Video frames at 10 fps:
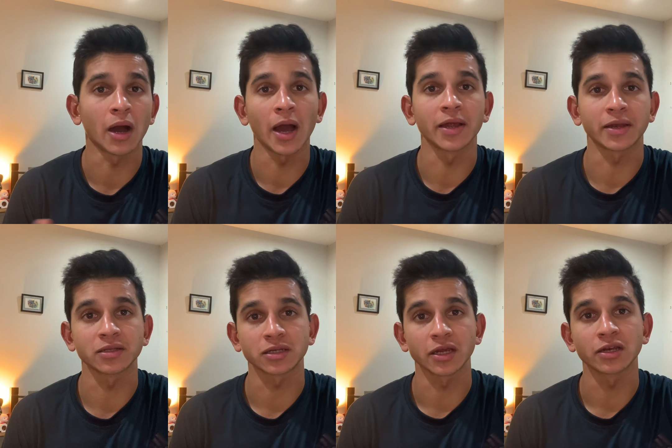a high
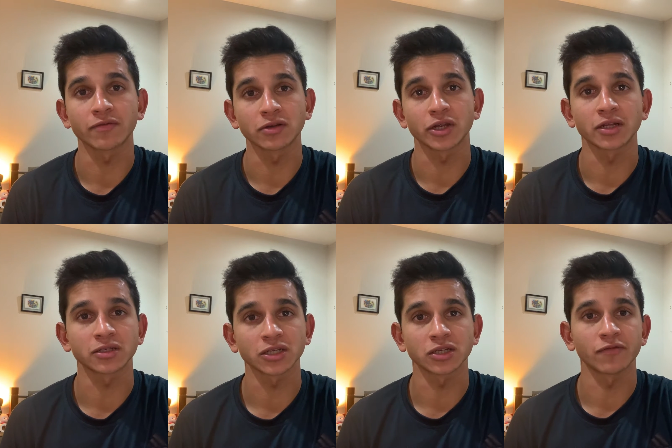intensity interval training
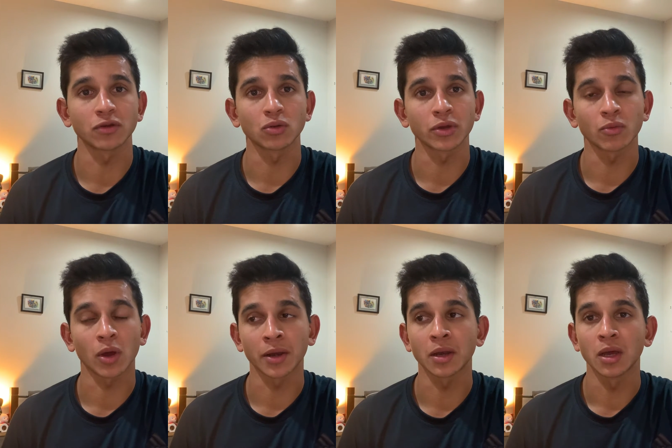session if you're doing
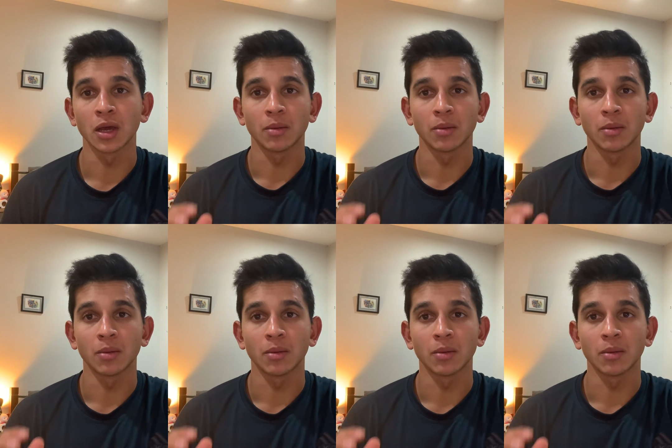one,